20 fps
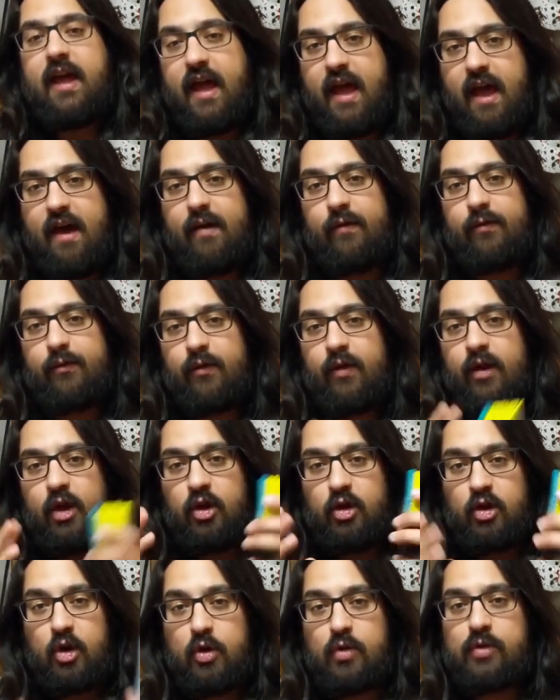if
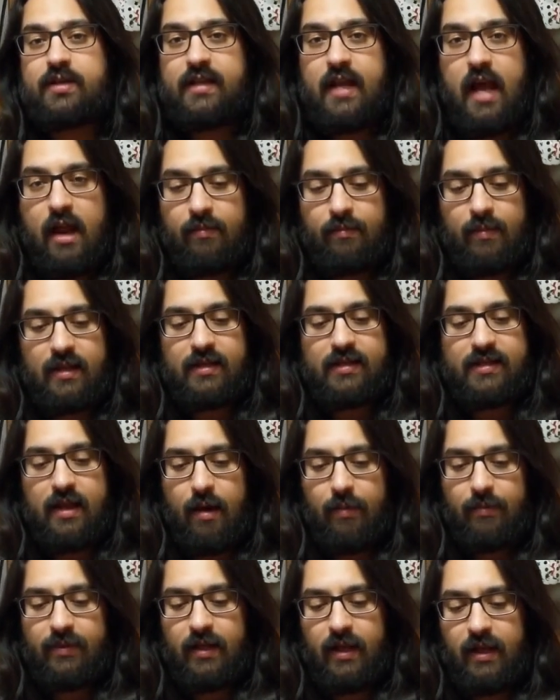you send me
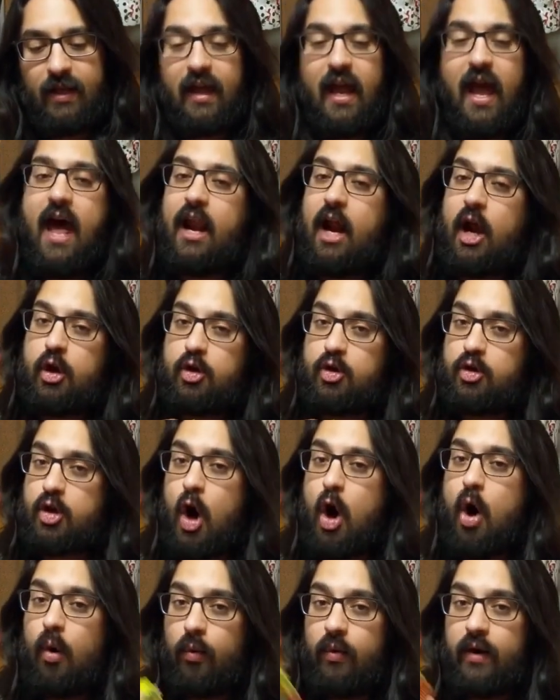something and I
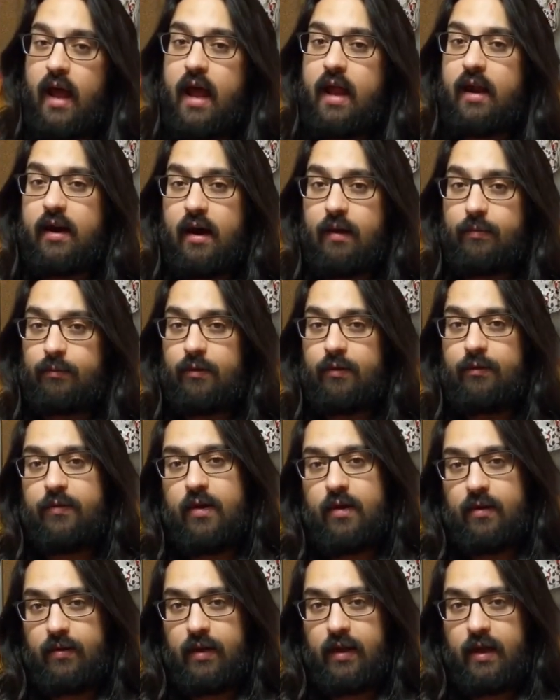don't end up
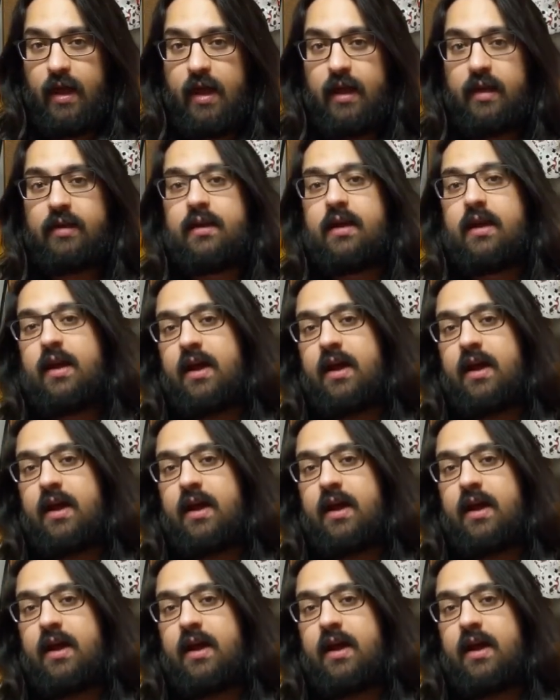reviewing it.